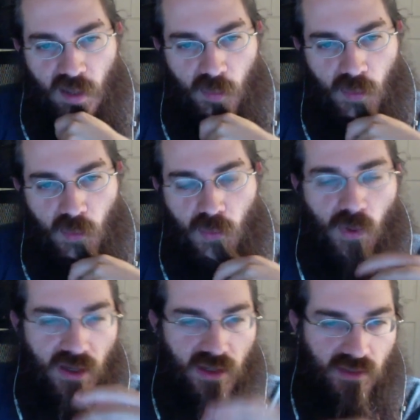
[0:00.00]

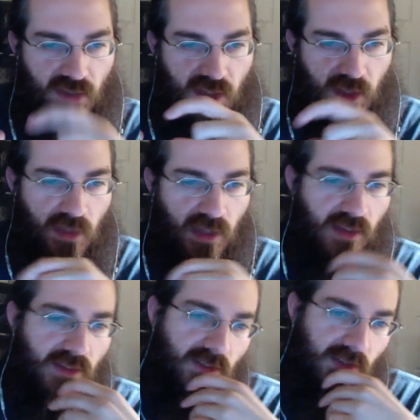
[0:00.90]
But we want to
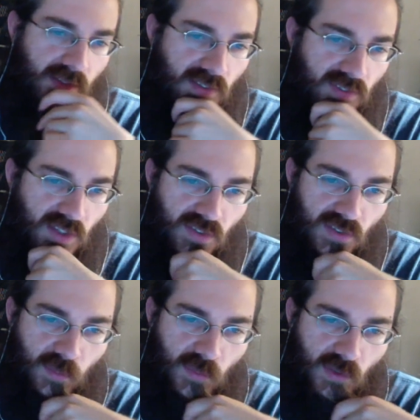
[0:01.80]
keep that
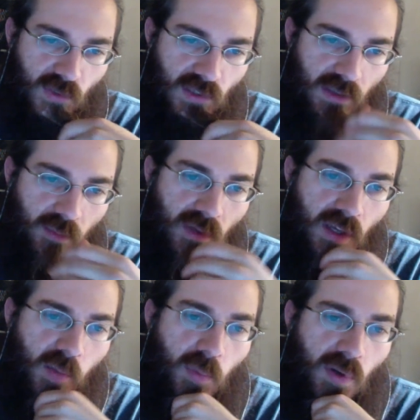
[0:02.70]
distinction between
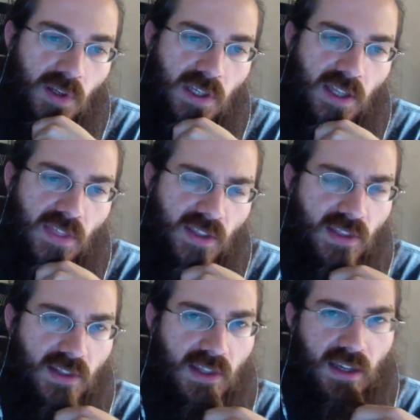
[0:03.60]
them. But I
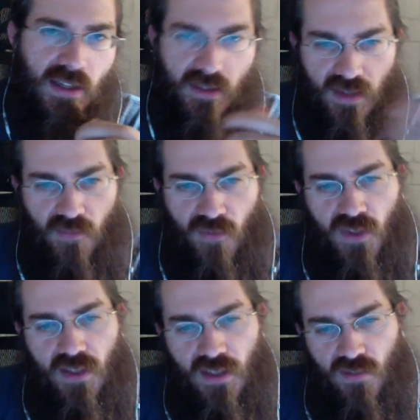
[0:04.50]
think I
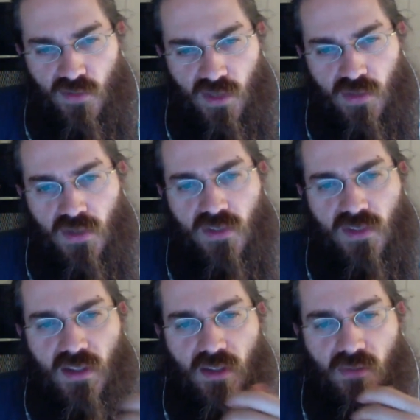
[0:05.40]
feel like that's
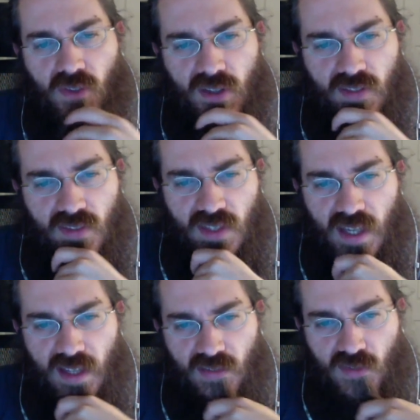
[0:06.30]
generous. That I feel like that's a
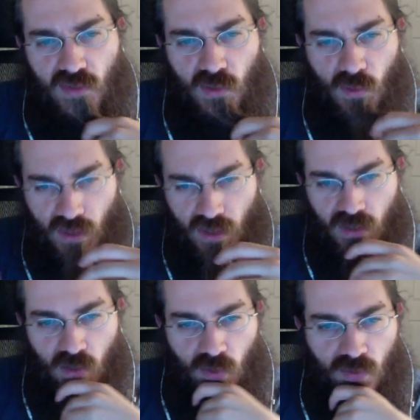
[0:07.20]
yes to
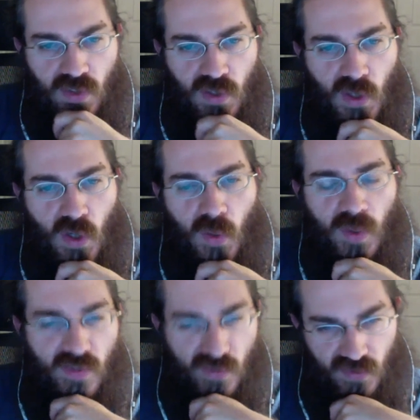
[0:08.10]
using the logo. It's
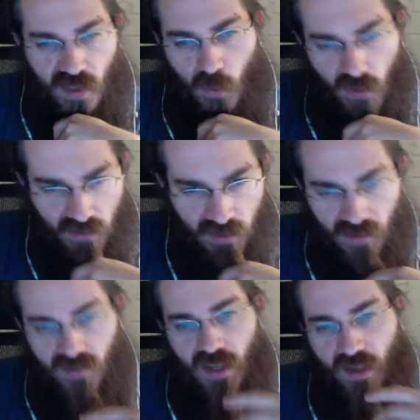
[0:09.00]
just that I want
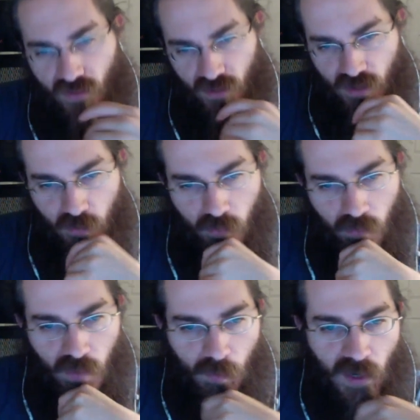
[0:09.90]
to have a
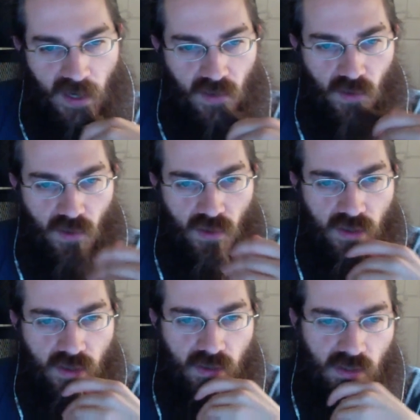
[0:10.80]
minor,
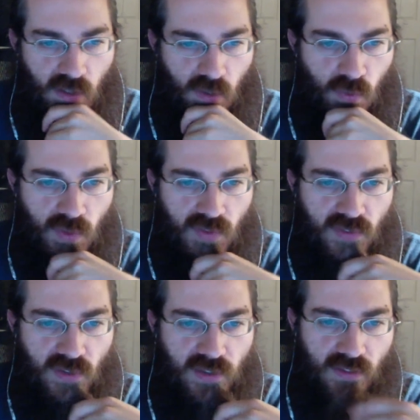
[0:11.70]

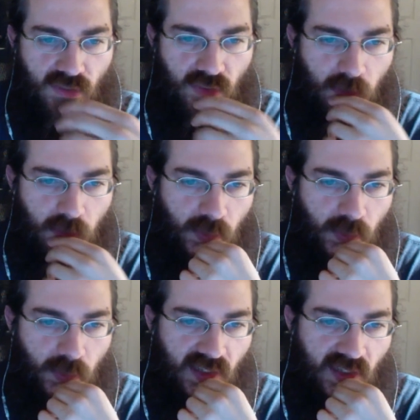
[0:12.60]
twist on it so
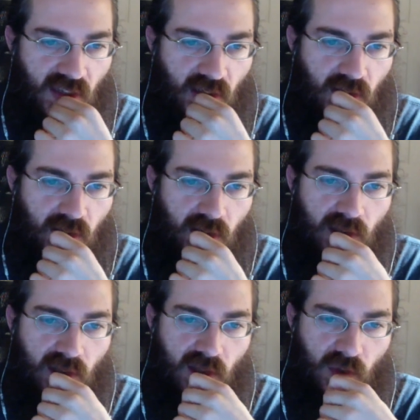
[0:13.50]
that people can
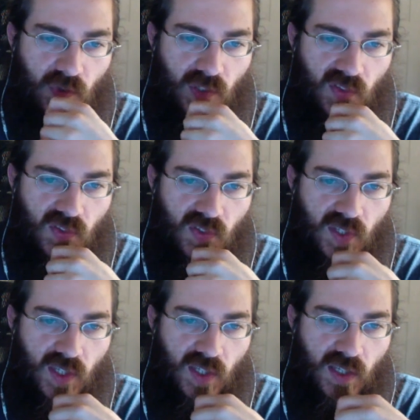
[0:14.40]
tell the
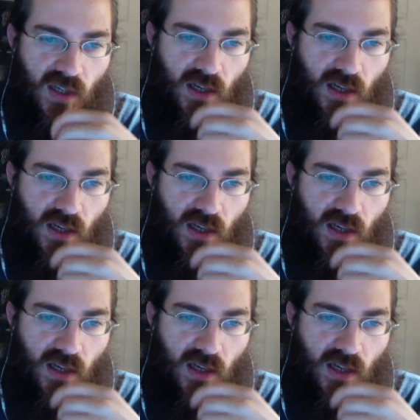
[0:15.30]
difference.